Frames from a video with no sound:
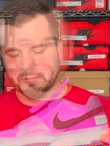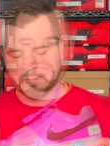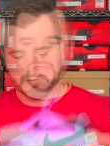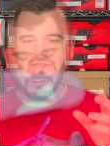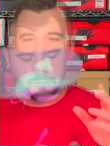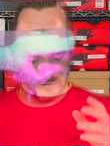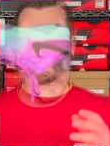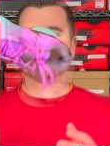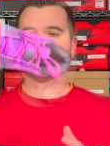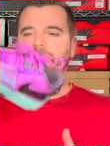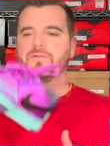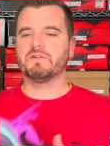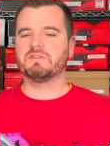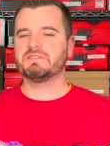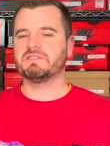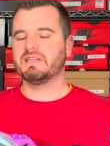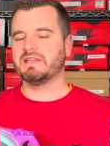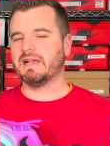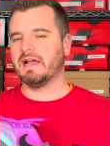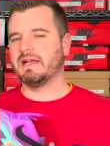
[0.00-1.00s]
Now the
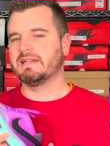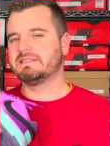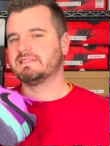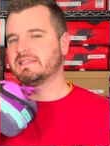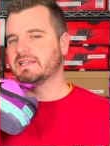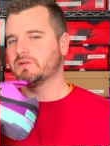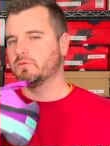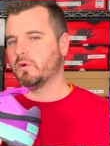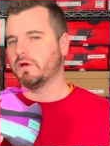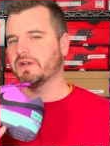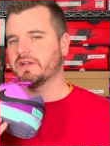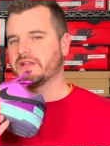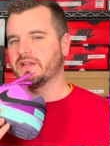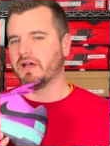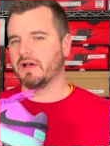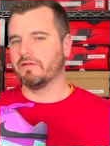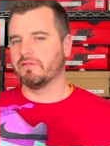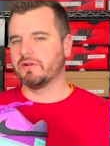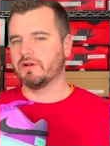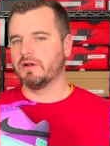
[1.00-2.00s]
first thing I did want to
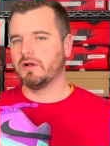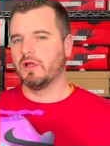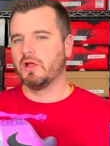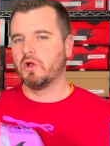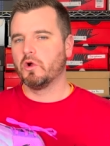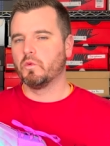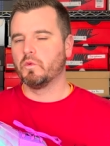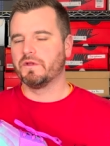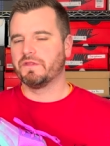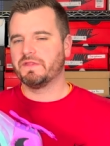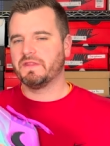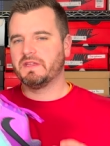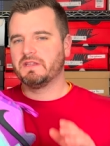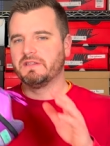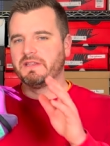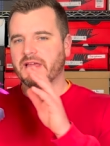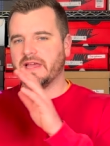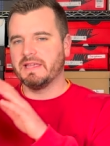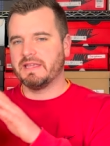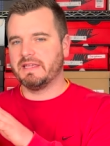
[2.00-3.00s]
cover with the
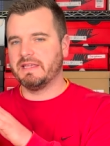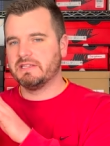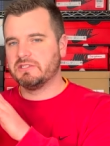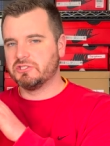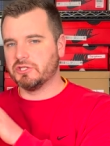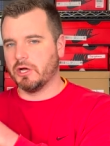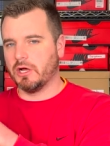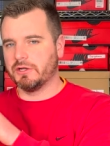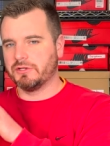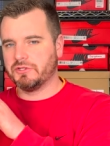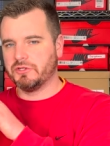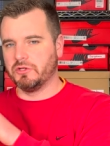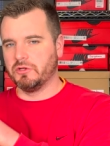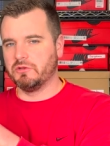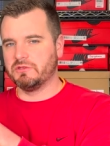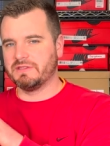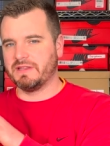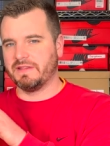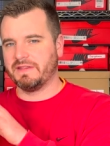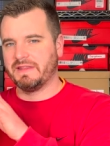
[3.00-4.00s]
Nike Ja
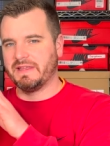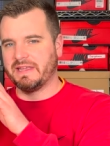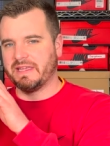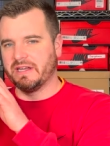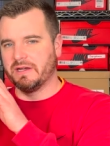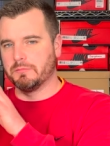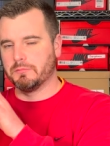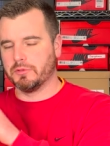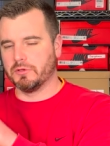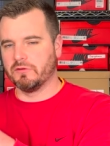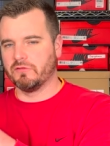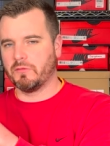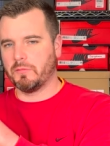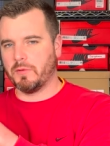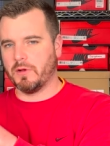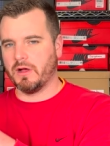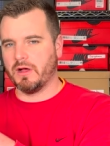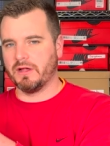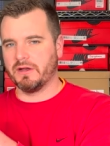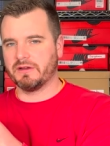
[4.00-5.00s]
2s that they can improve
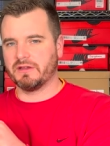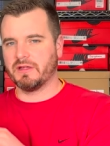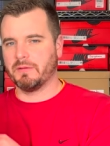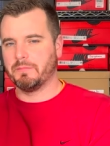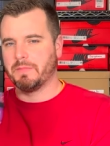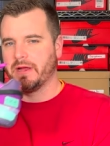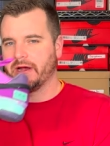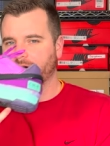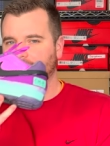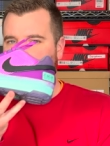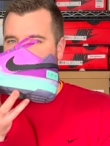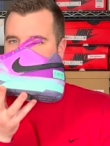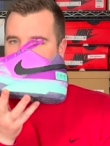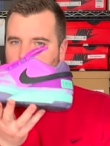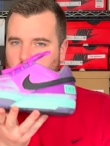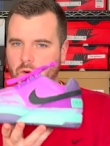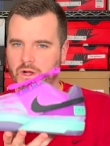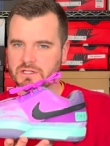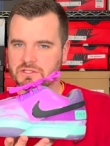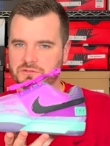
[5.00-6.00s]
upon compared to the
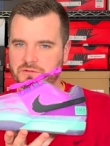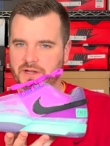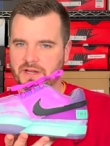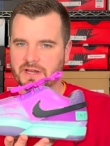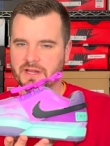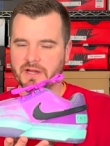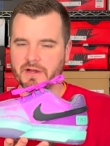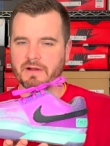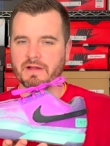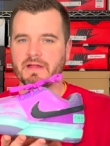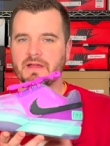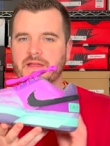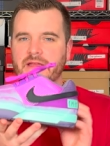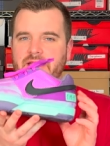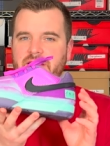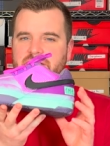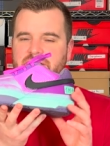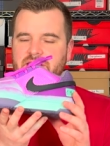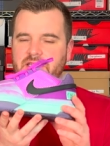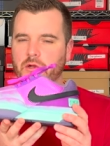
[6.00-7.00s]
ones right here
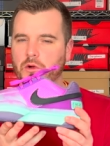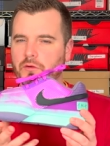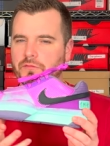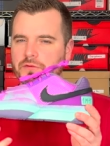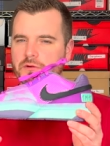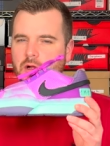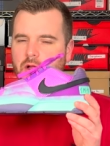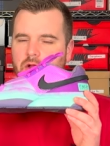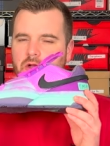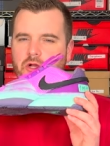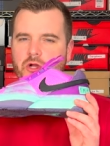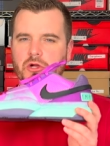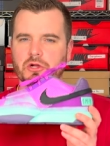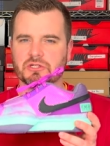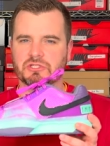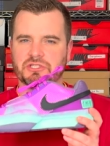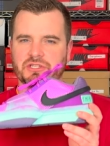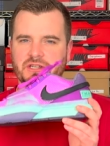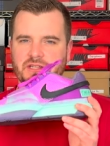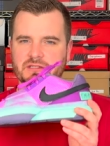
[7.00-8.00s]
is the overall
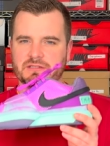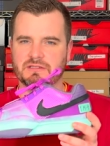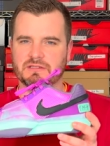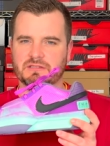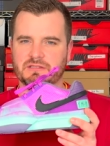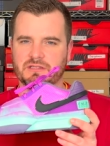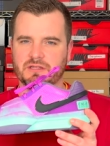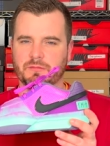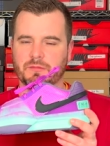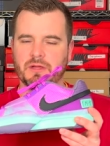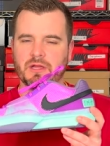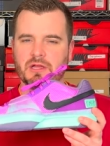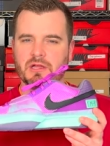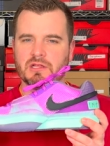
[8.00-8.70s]
cushioning system.